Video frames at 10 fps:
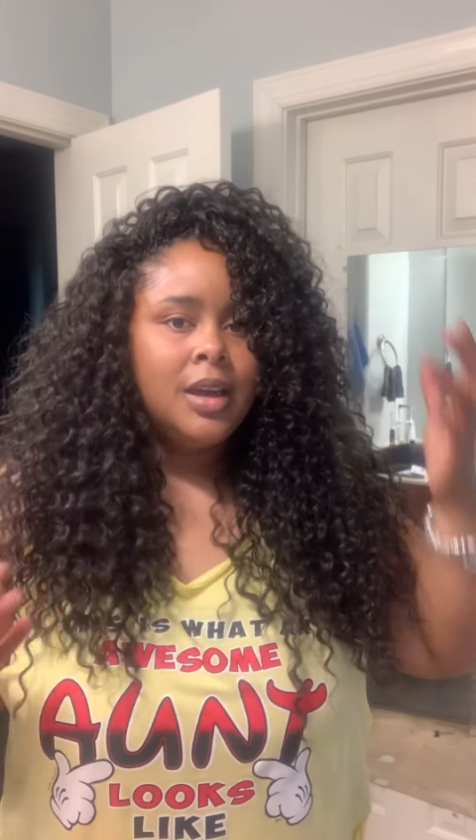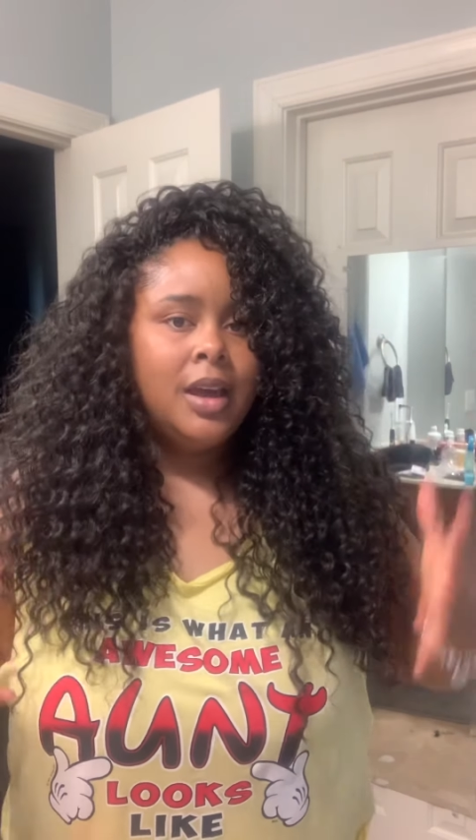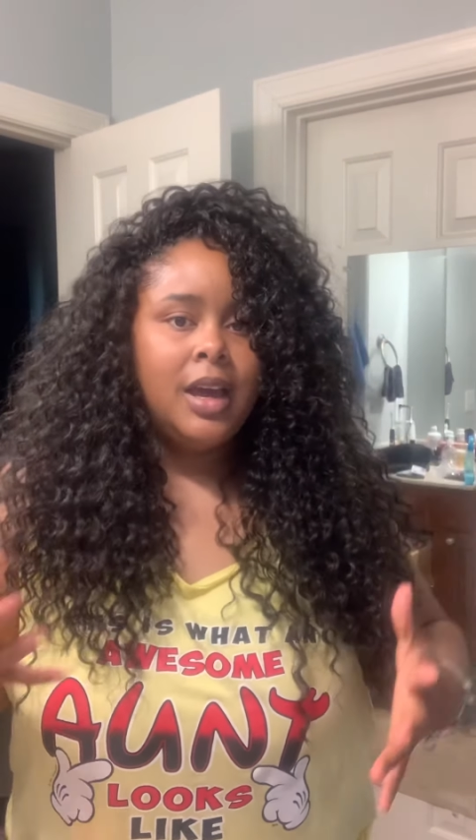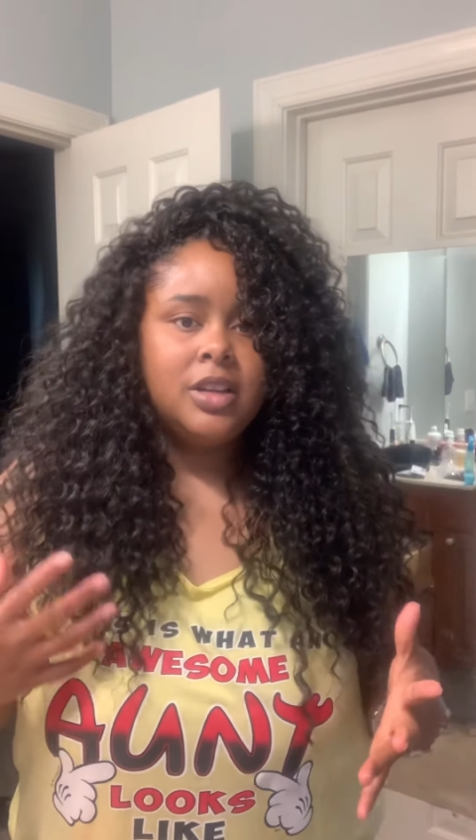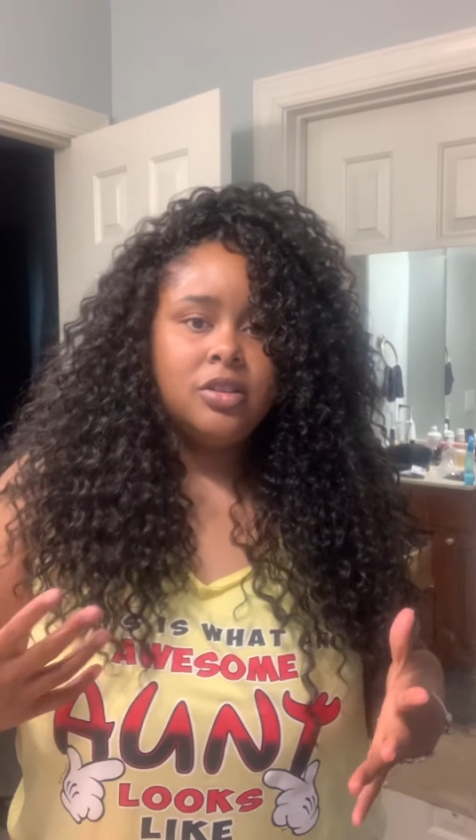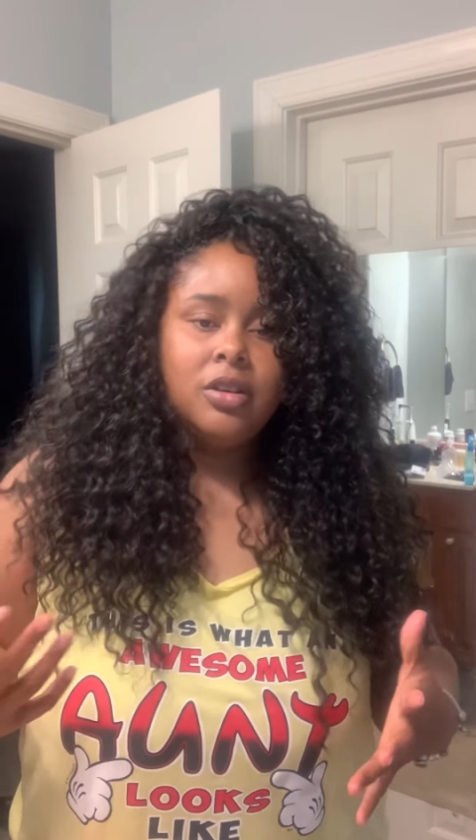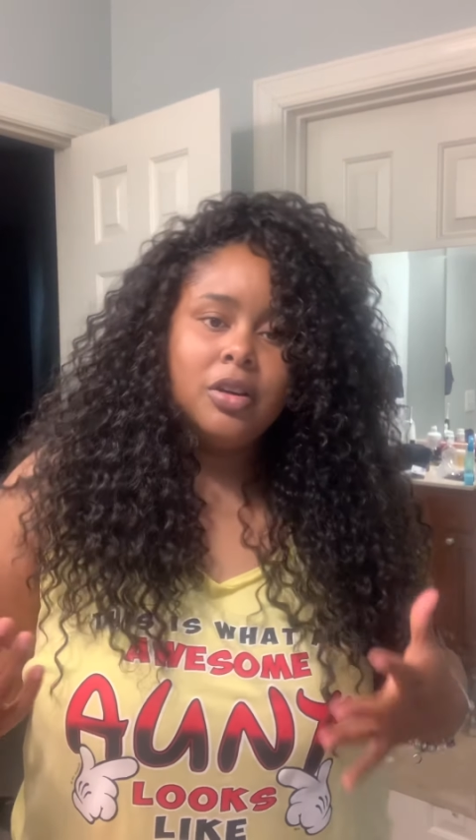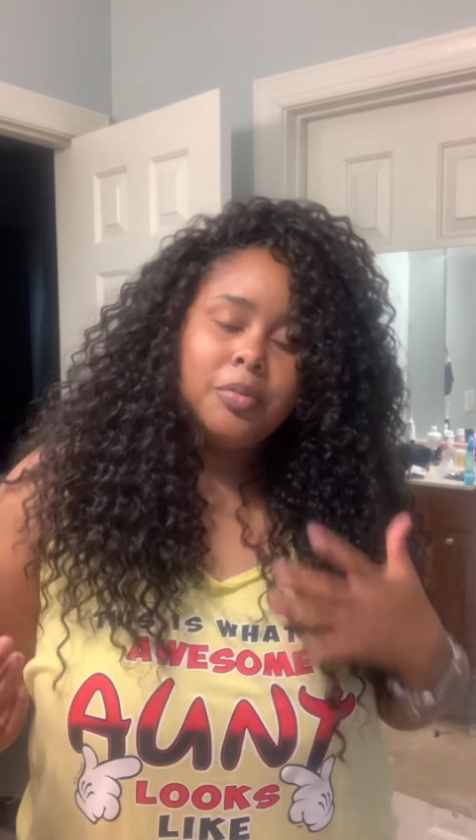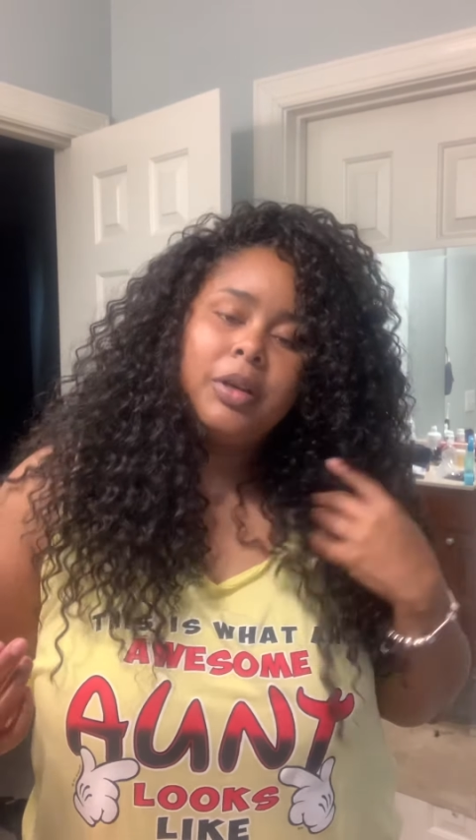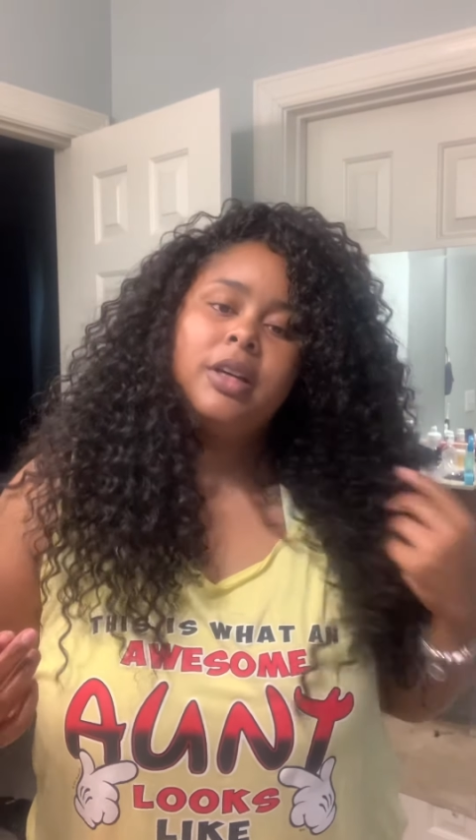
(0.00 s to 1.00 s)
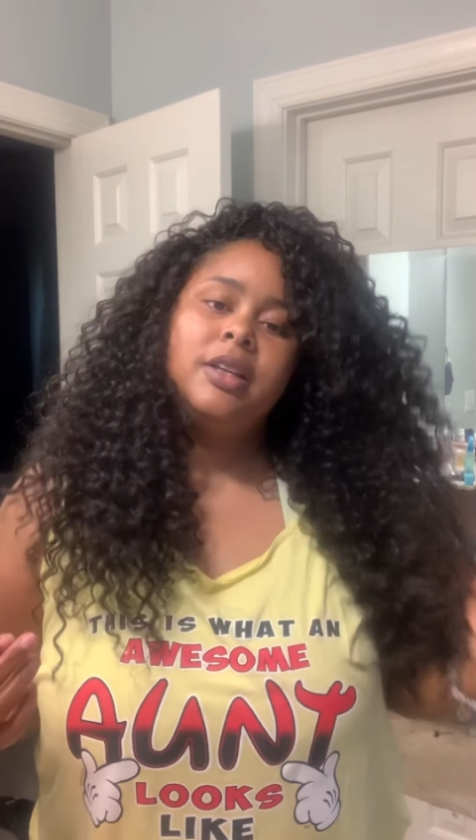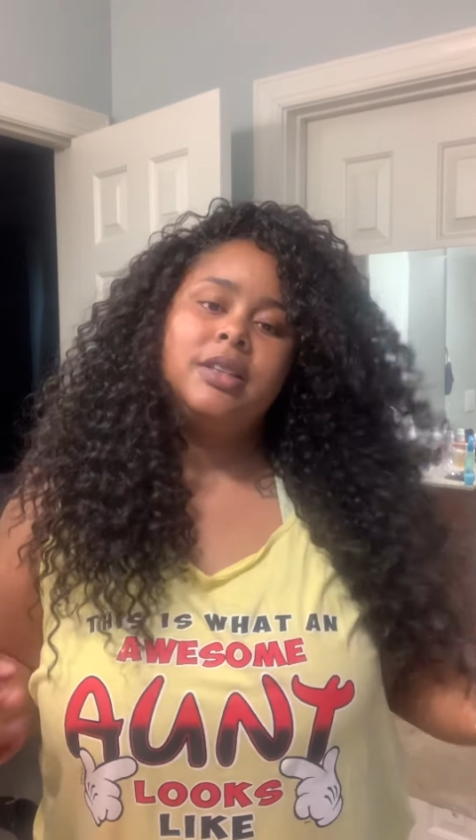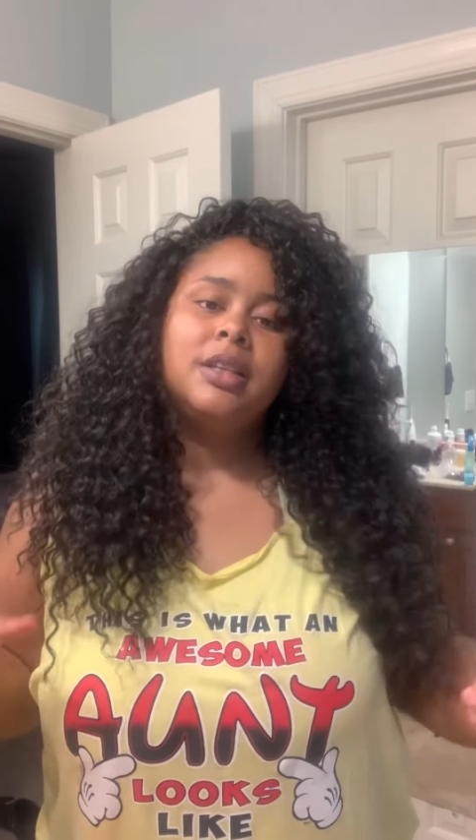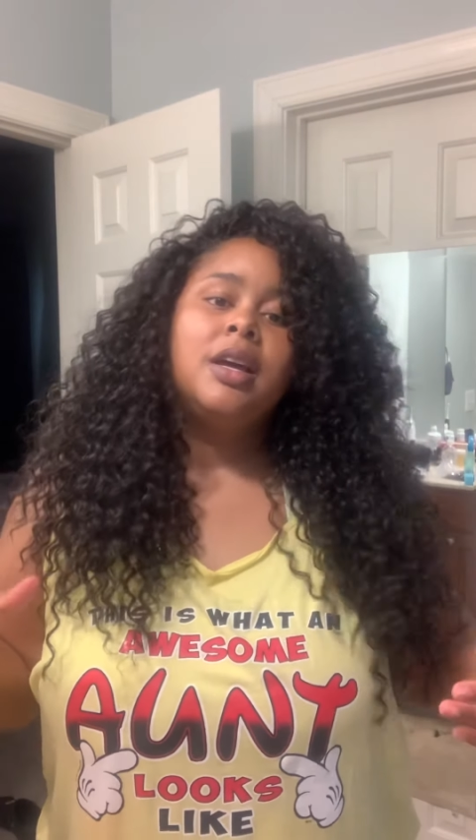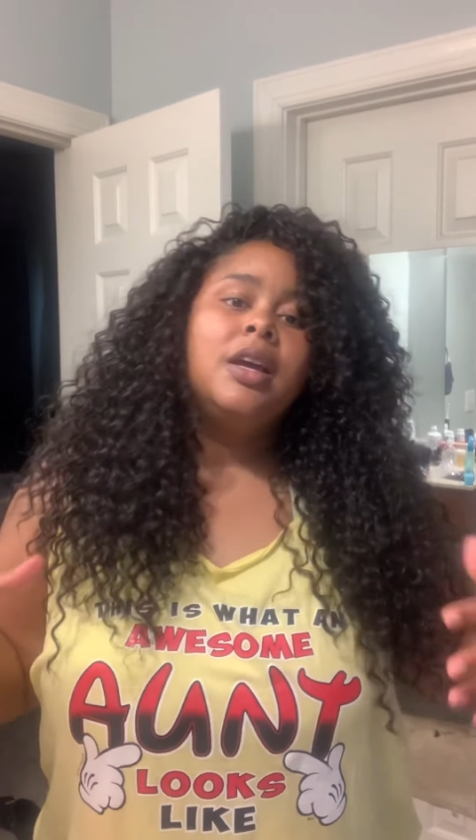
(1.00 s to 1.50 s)
as you know, because
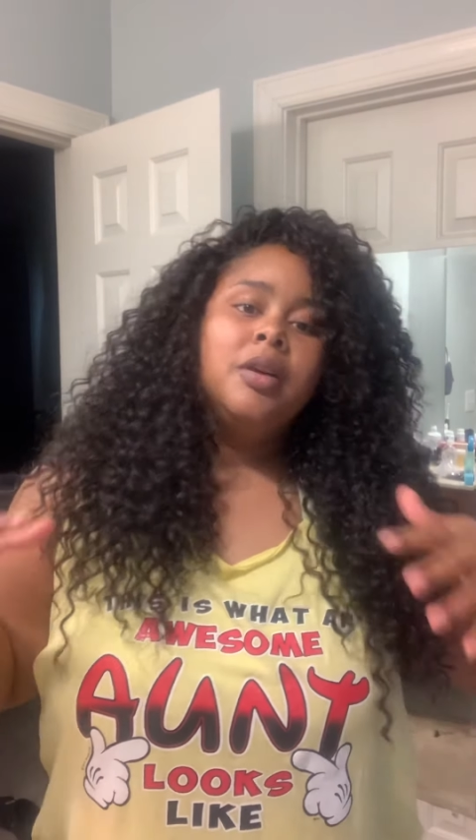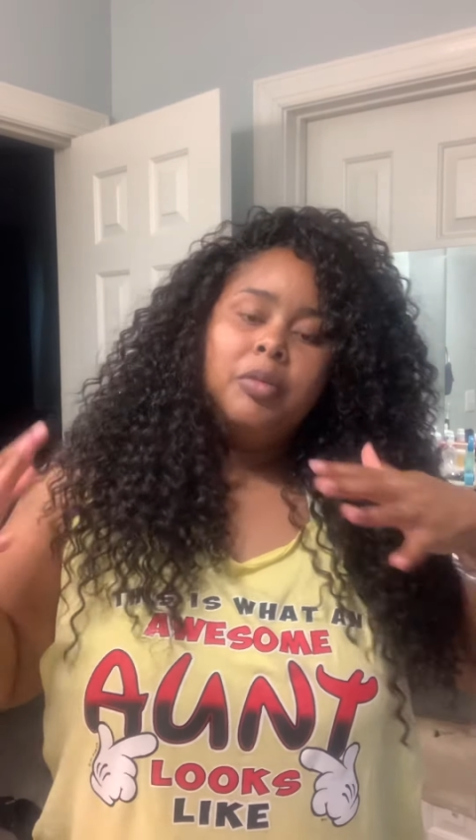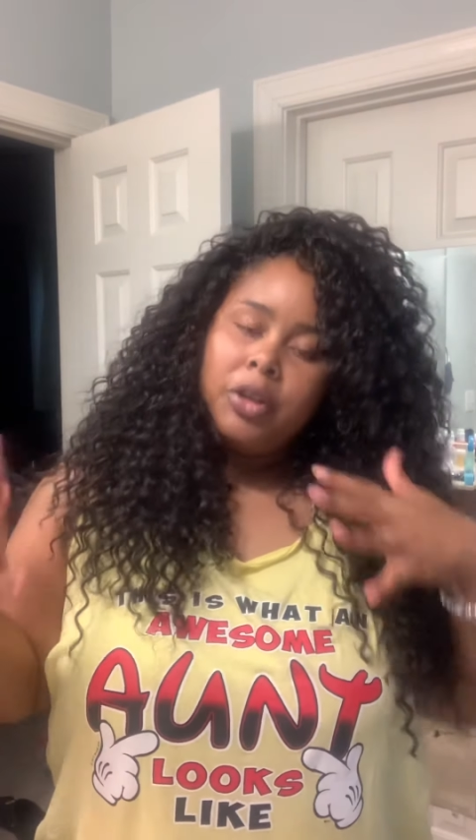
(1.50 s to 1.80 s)
when